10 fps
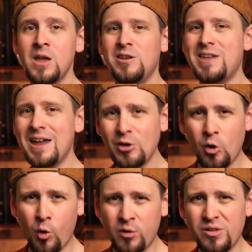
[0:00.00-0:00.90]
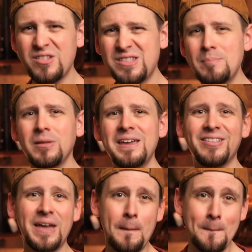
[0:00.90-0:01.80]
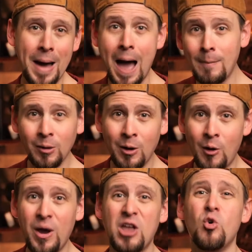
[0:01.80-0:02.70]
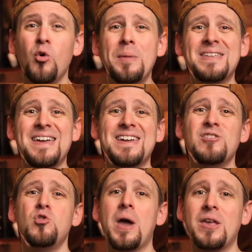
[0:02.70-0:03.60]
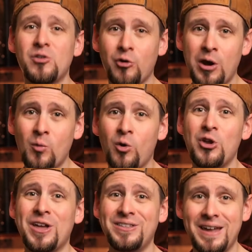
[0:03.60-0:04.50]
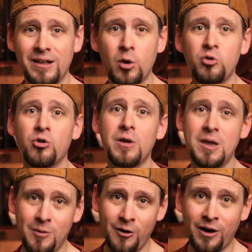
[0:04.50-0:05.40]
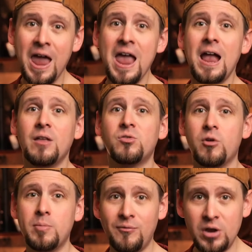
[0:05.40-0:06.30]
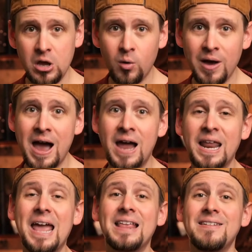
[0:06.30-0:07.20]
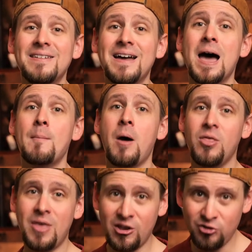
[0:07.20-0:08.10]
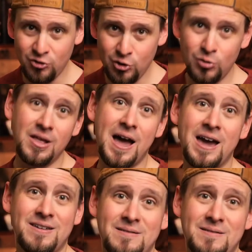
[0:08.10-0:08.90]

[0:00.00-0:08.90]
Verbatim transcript: To take the course, simply click Buy Below and you'll be taken to a screen where you can download your ebook and stream the video guide anytime that you like.